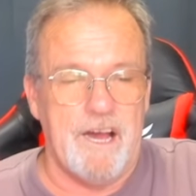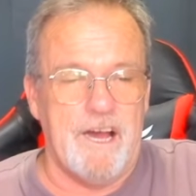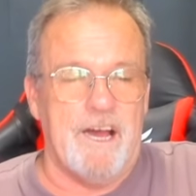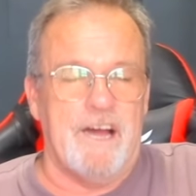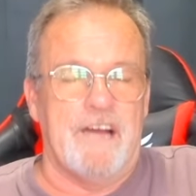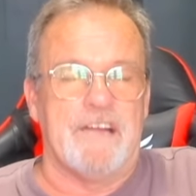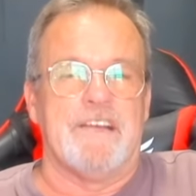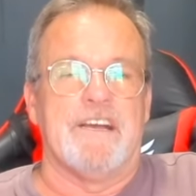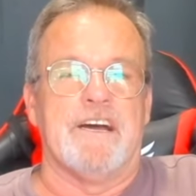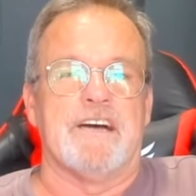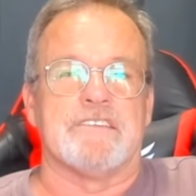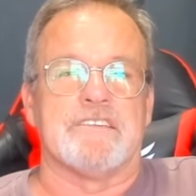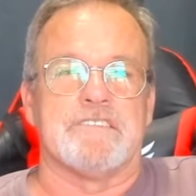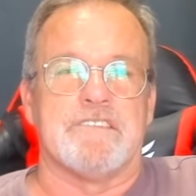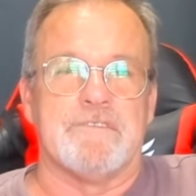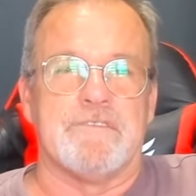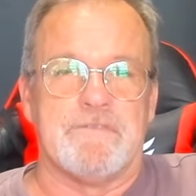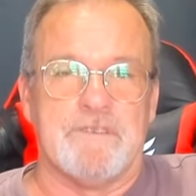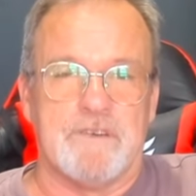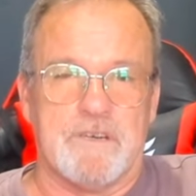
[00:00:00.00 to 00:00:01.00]
Yes, the
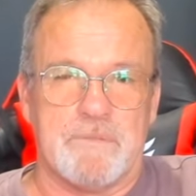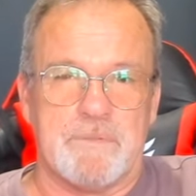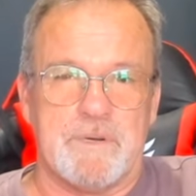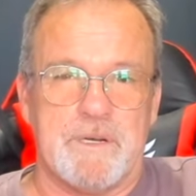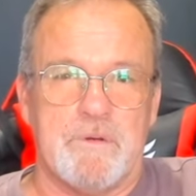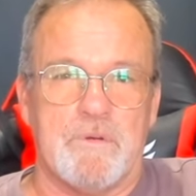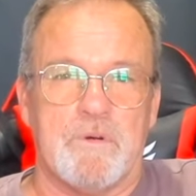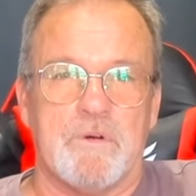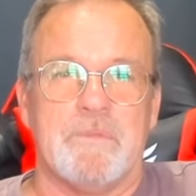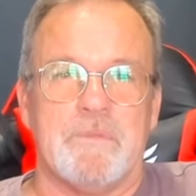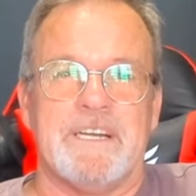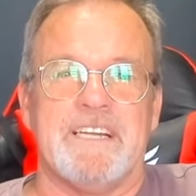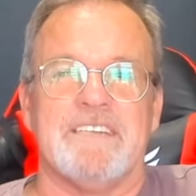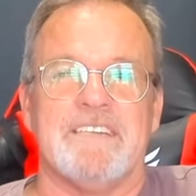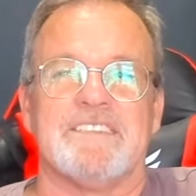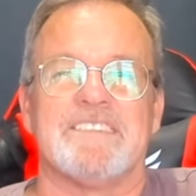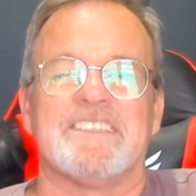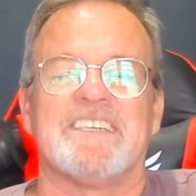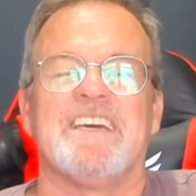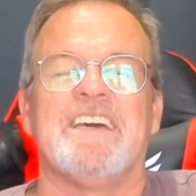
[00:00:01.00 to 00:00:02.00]
Philippine woman
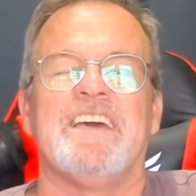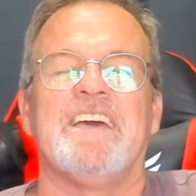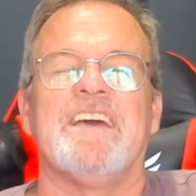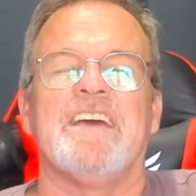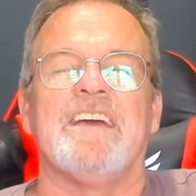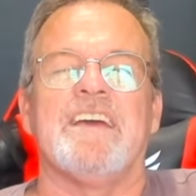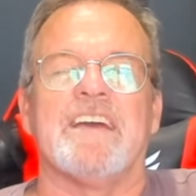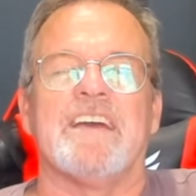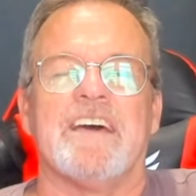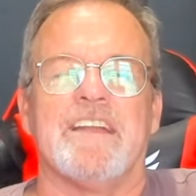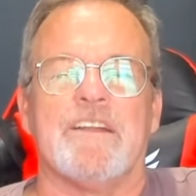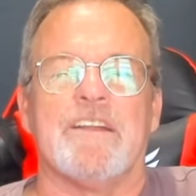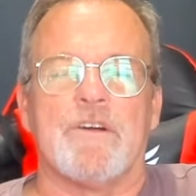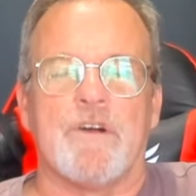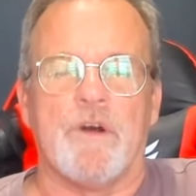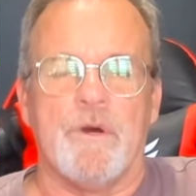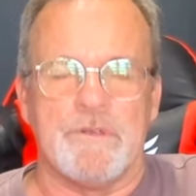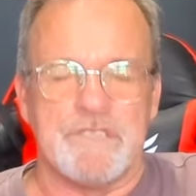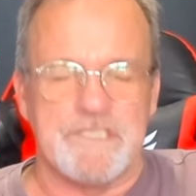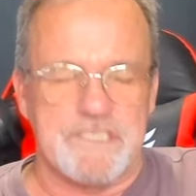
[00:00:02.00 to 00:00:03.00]
is king at
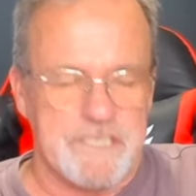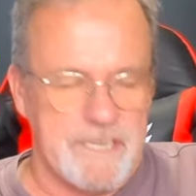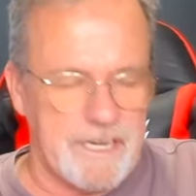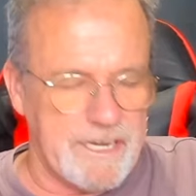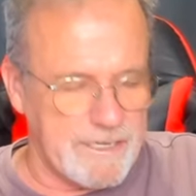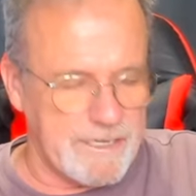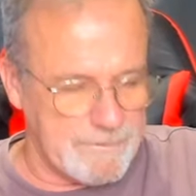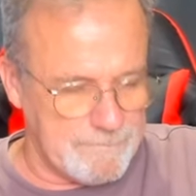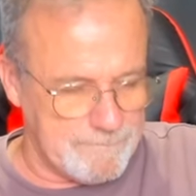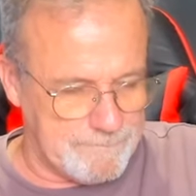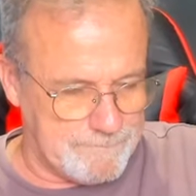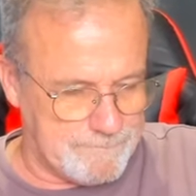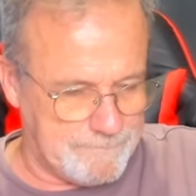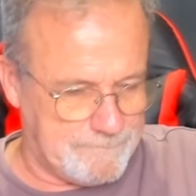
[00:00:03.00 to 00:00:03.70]
negotiating.